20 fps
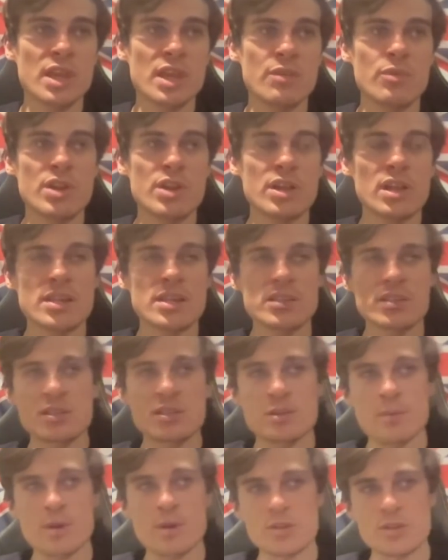they realized it's
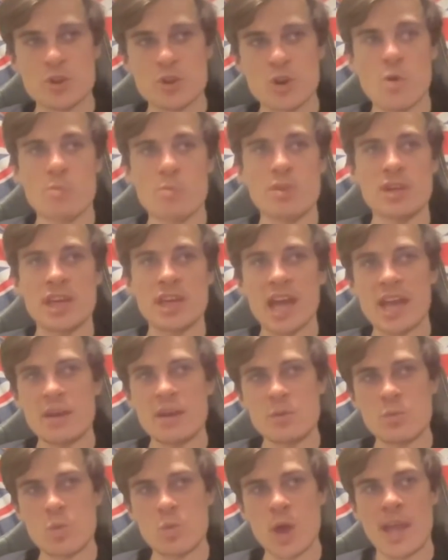the most
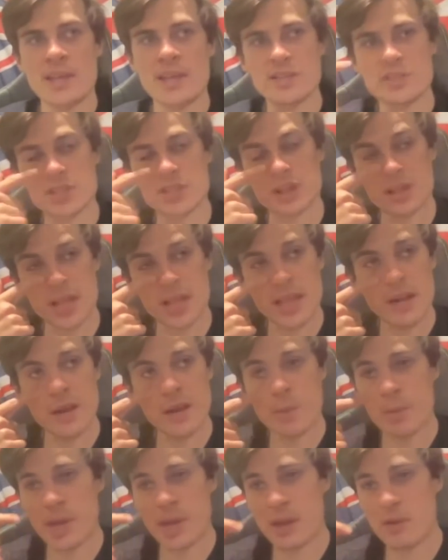complicated waste to clean
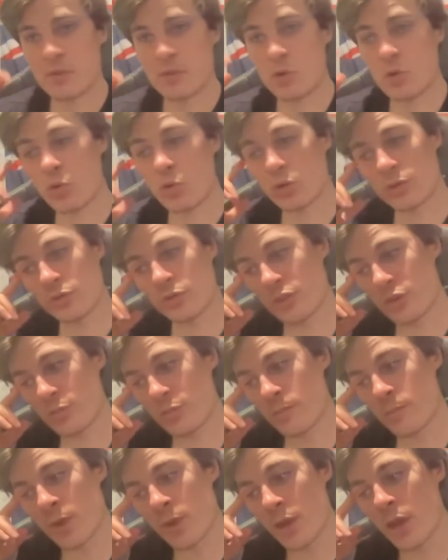up out of all of
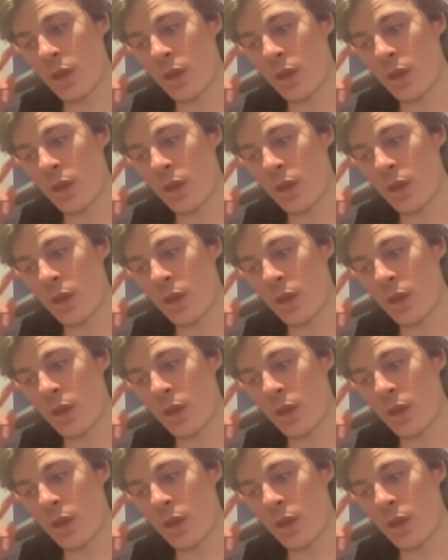them.